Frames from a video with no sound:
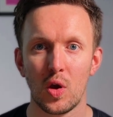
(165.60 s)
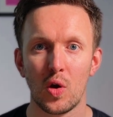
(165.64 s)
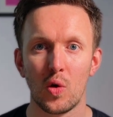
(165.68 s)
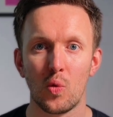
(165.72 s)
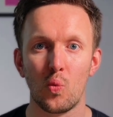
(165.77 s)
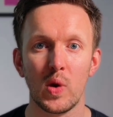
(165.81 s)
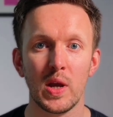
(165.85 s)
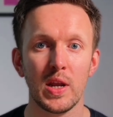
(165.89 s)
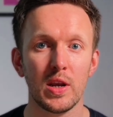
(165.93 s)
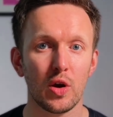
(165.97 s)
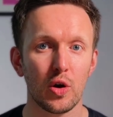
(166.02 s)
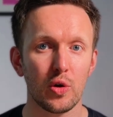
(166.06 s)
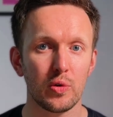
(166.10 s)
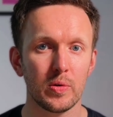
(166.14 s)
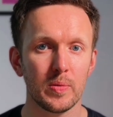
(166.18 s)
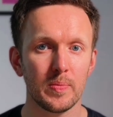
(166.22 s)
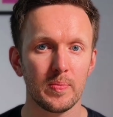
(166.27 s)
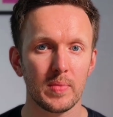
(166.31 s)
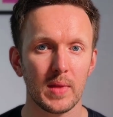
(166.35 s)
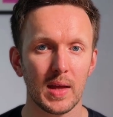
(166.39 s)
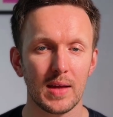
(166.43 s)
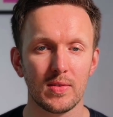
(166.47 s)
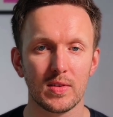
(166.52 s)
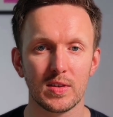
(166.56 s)
We know,
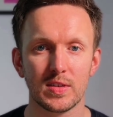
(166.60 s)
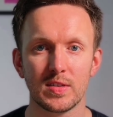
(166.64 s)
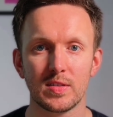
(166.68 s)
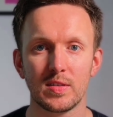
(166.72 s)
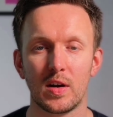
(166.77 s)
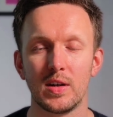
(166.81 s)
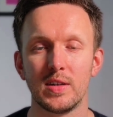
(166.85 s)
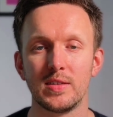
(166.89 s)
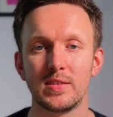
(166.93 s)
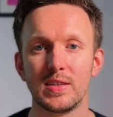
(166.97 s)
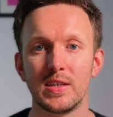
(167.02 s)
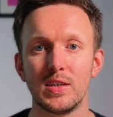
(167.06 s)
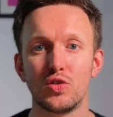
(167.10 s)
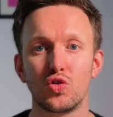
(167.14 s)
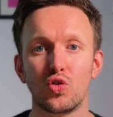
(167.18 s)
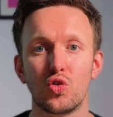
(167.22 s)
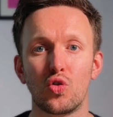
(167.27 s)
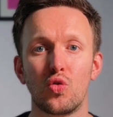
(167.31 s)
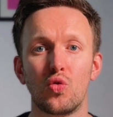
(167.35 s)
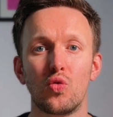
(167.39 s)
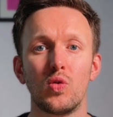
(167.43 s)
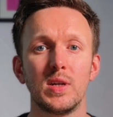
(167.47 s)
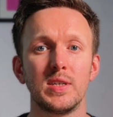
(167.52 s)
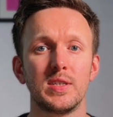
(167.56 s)
and the science is
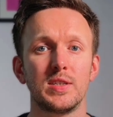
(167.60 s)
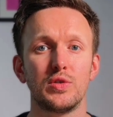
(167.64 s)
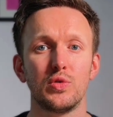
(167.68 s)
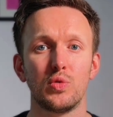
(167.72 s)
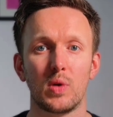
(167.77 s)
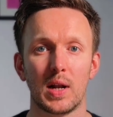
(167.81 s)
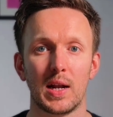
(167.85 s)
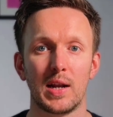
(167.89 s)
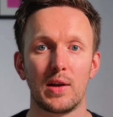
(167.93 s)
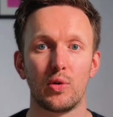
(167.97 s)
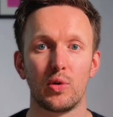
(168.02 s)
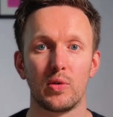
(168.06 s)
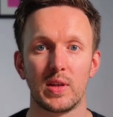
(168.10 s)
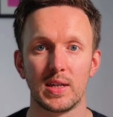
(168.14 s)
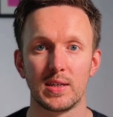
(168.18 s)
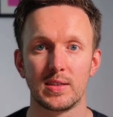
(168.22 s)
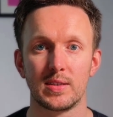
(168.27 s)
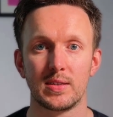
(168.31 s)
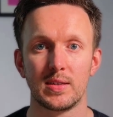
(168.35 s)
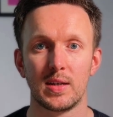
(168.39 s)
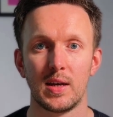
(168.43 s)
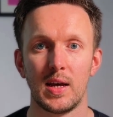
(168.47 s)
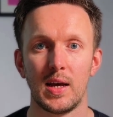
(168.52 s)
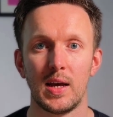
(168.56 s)
crystal clear on
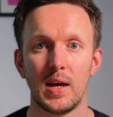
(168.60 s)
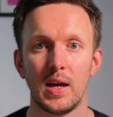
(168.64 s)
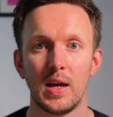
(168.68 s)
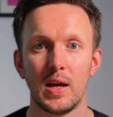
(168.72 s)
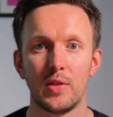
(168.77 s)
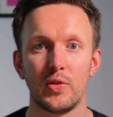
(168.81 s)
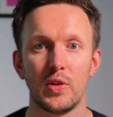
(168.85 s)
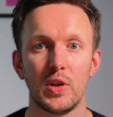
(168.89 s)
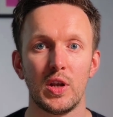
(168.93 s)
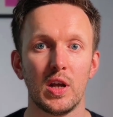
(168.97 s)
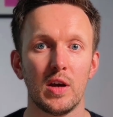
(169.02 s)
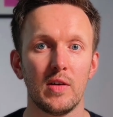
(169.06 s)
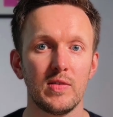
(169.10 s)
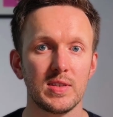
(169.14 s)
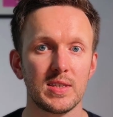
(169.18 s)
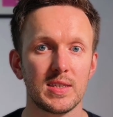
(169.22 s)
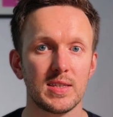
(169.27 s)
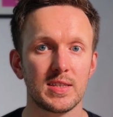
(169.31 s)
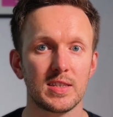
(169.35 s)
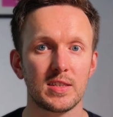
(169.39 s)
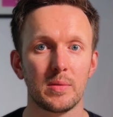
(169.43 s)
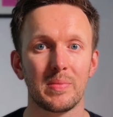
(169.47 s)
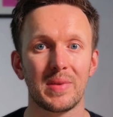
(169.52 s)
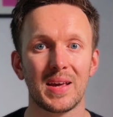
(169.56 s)
this, the nervous
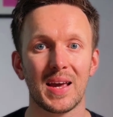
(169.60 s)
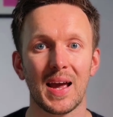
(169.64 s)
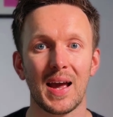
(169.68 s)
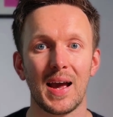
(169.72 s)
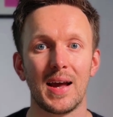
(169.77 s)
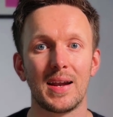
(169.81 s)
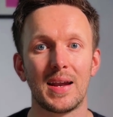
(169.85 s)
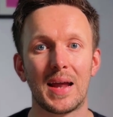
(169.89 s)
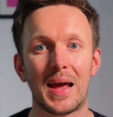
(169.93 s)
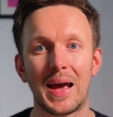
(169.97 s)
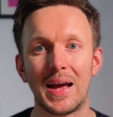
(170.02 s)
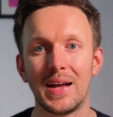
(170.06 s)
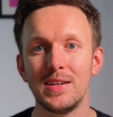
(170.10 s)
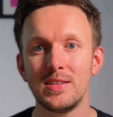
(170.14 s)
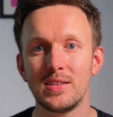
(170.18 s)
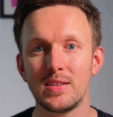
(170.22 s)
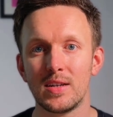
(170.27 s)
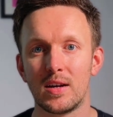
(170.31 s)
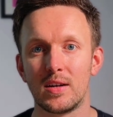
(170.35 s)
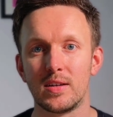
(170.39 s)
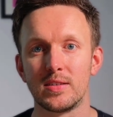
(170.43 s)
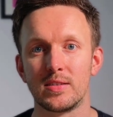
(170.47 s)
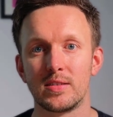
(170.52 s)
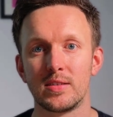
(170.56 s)
system can and
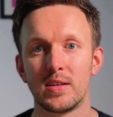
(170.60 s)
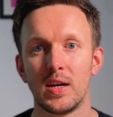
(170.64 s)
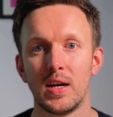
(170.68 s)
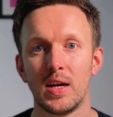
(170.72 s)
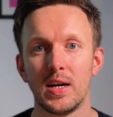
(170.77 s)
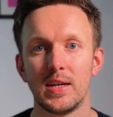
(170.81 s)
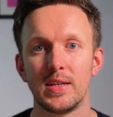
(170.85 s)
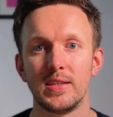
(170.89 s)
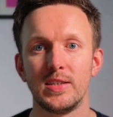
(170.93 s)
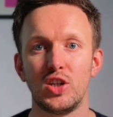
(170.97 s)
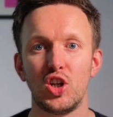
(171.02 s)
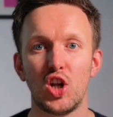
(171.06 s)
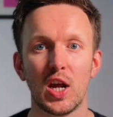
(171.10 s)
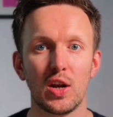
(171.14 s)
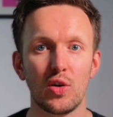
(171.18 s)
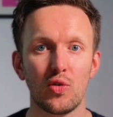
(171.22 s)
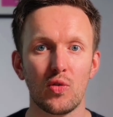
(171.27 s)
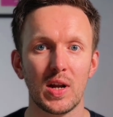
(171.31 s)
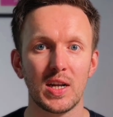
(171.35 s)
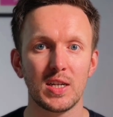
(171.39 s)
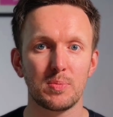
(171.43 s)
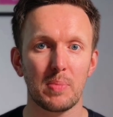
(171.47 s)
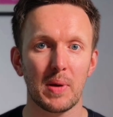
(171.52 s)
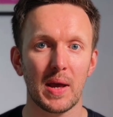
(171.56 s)
does
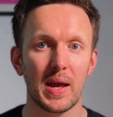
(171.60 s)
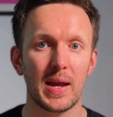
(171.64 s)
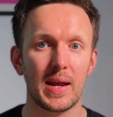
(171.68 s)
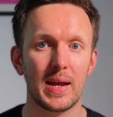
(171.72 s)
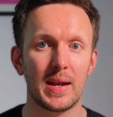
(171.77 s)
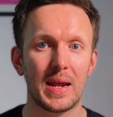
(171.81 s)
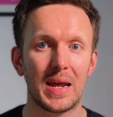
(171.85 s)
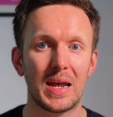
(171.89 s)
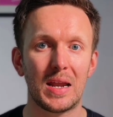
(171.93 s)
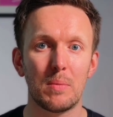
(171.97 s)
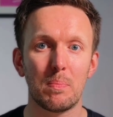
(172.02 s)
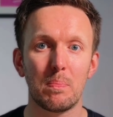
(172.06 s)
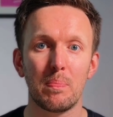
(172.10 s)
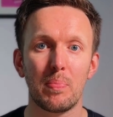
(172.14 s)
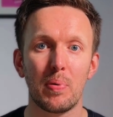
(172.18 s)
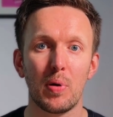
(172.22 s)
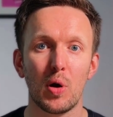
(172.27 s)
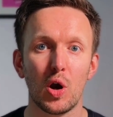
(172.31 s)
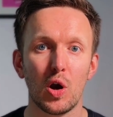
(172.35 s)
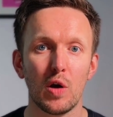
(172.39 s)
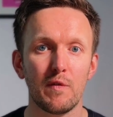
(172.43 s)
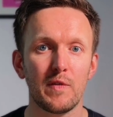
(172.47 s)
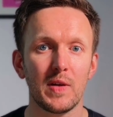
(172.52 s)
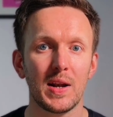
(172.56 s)
generate pain in
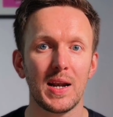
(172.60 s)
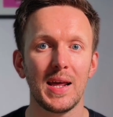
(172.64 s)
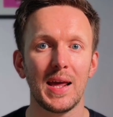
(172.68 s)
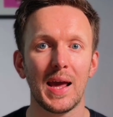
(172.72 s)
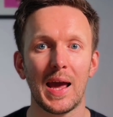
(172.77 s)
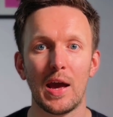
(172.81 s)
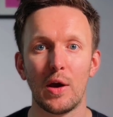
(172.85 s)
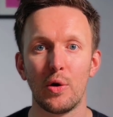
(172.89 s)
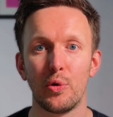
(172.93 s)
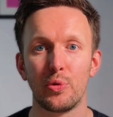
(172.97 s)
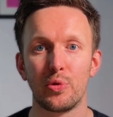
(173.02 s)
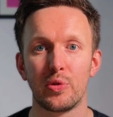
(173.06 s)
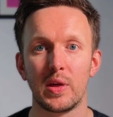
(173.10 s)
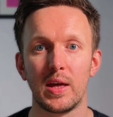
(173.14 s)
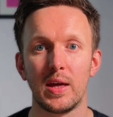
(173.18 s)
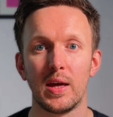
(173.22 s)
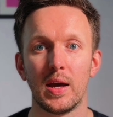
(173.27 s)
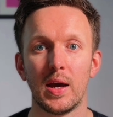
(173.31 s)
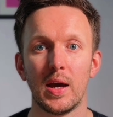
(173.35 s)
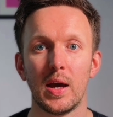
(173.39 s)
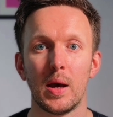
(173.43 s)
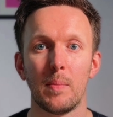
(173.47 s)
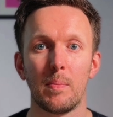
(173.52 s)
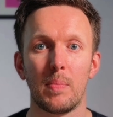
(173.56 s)
perfectly healthy
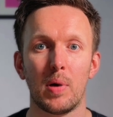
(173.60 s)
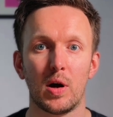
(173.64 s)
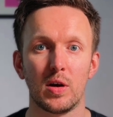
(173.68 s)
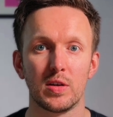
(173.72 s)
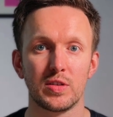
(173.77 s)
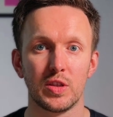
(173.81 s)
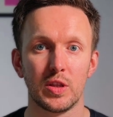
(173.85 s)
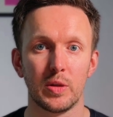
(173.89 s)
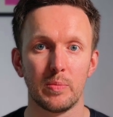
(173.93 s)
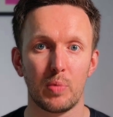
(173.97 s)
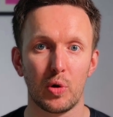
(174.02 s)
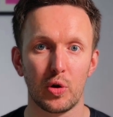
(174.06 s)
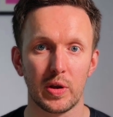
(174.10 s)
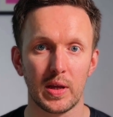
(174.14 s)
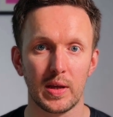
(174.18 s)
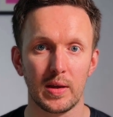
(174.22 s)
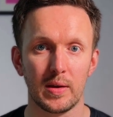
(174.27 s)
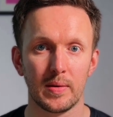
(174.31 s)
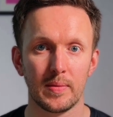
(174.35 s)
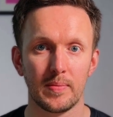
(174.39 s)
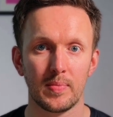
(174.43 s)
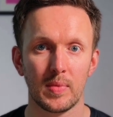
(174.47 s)
parts of the body.